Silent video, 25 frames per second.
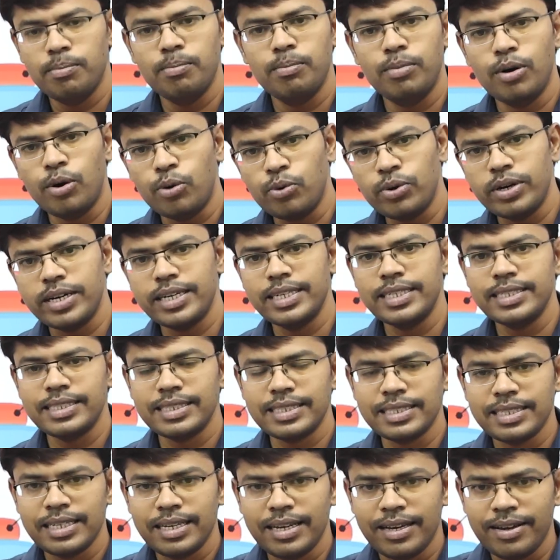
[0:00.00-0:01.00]

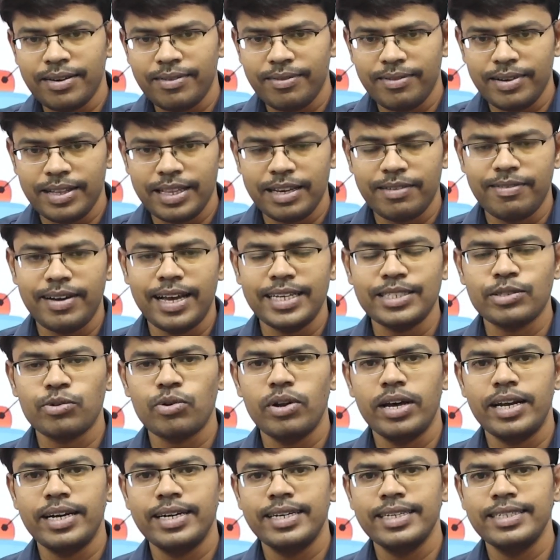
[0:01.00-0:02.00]
boundaries, whether
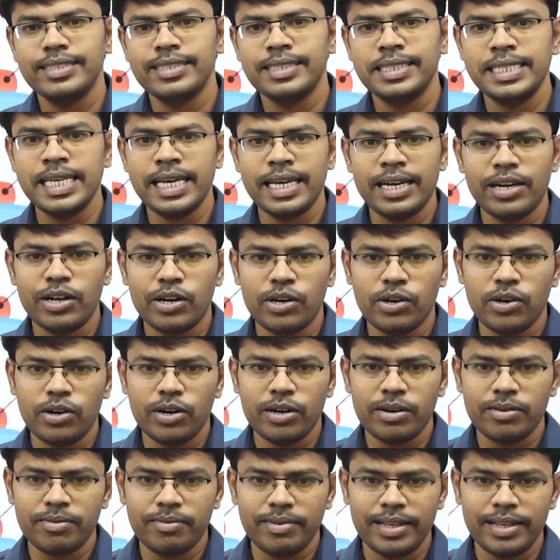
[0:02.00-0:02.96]
vascularity is there or not,